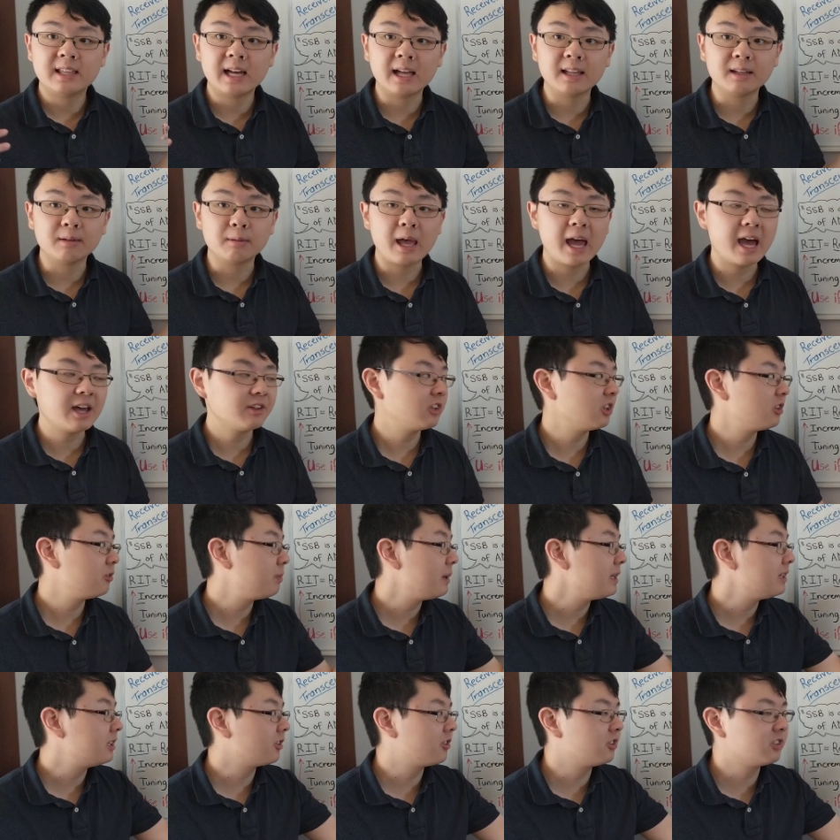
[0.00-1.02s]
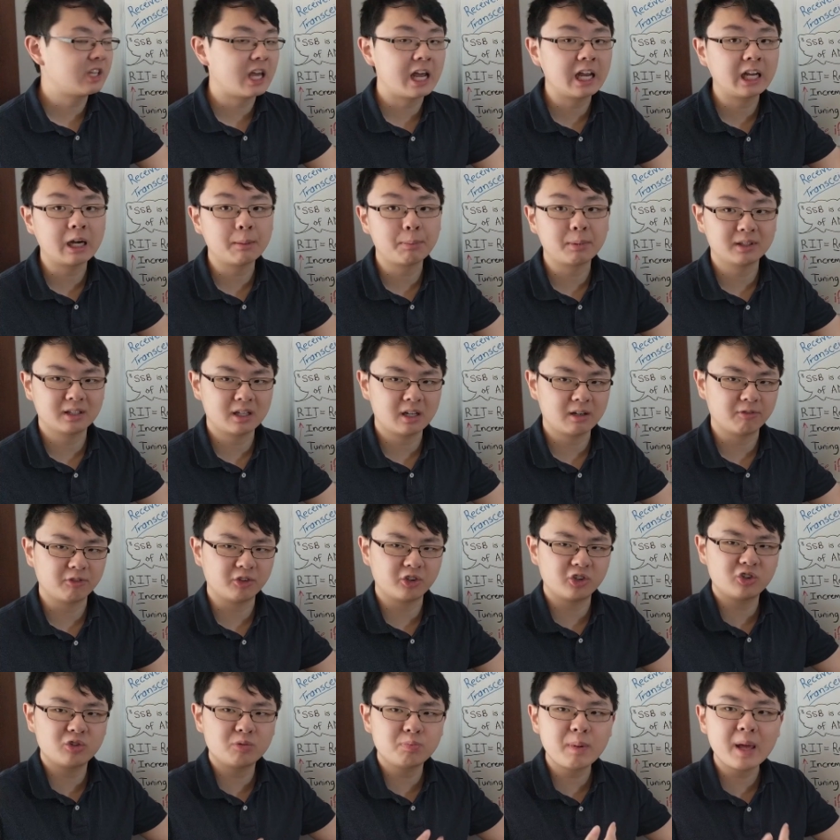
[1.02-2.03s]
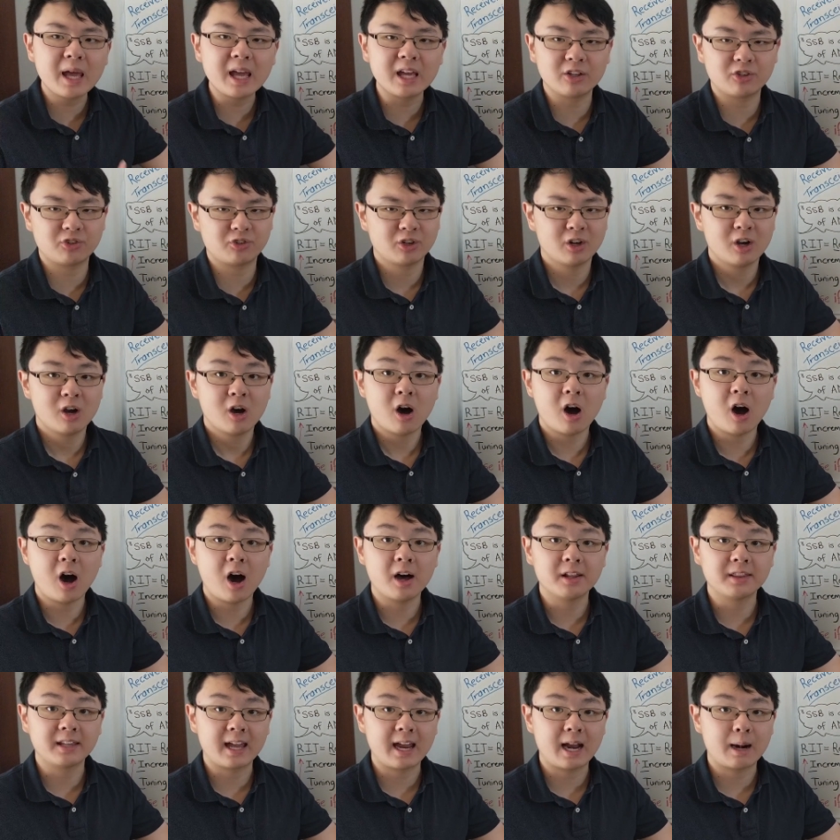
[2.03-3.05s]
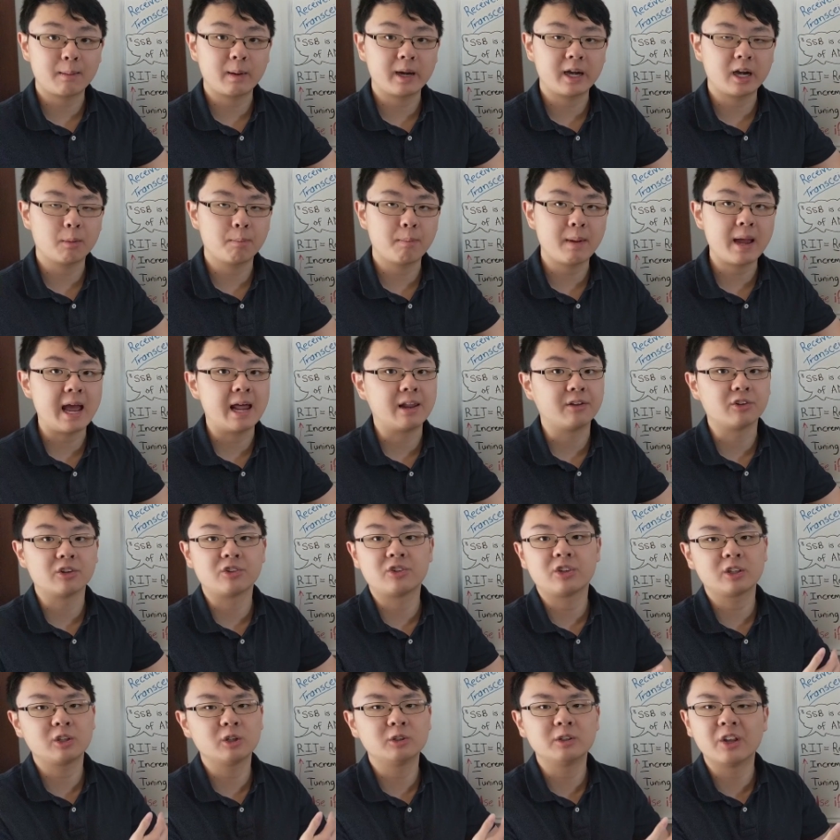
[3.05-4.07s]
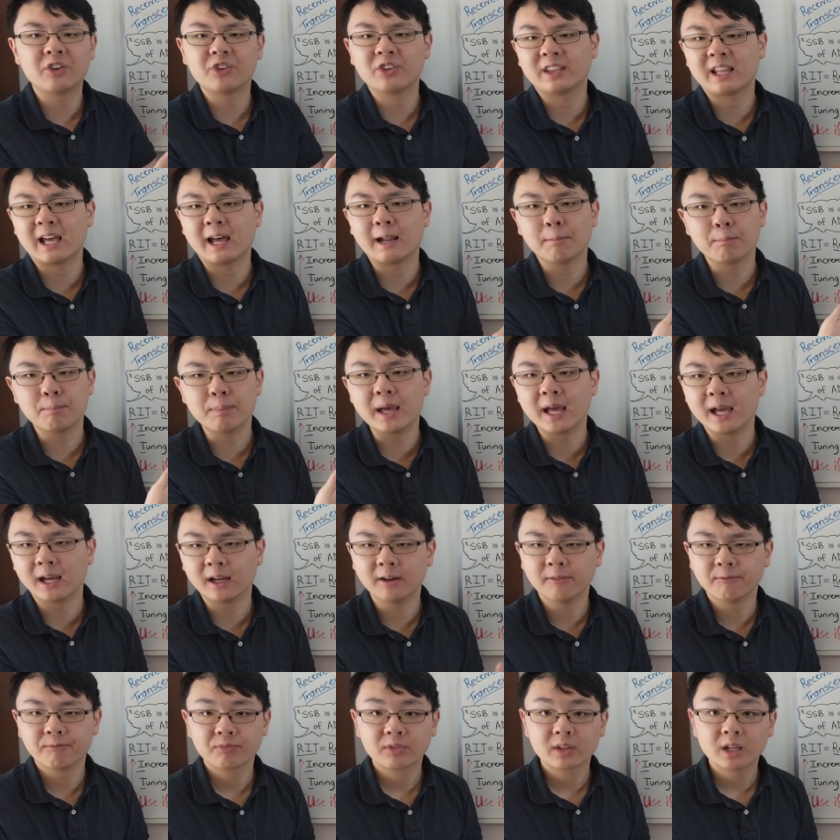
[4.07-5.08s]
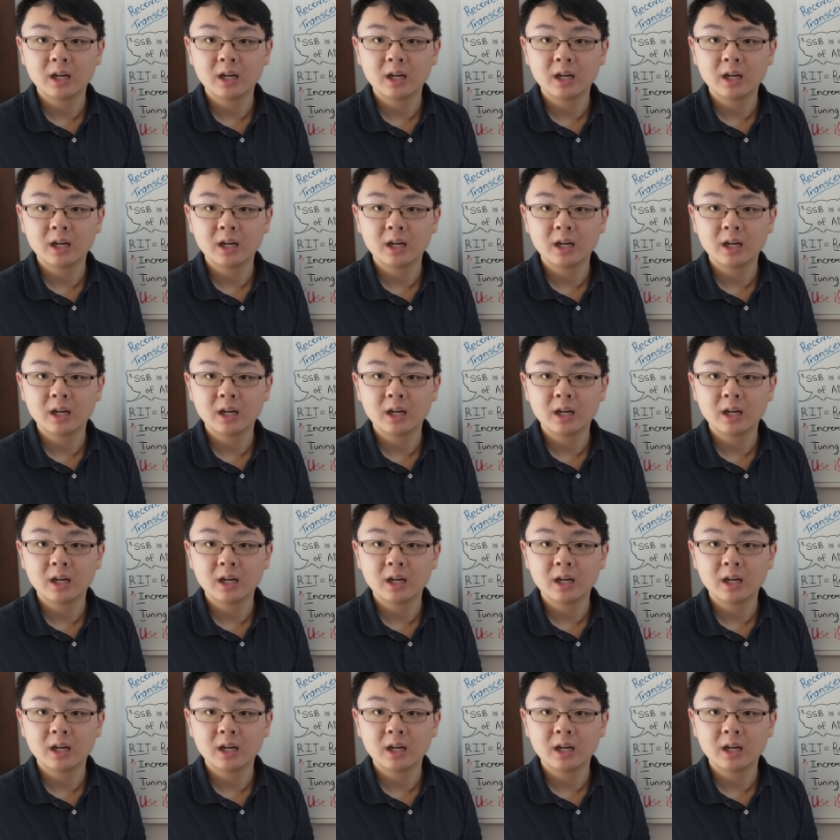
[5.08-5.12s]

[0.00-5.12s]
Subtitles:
that SSB doesn't take up a lot of space on the ham radio bands. The signal isn't that big.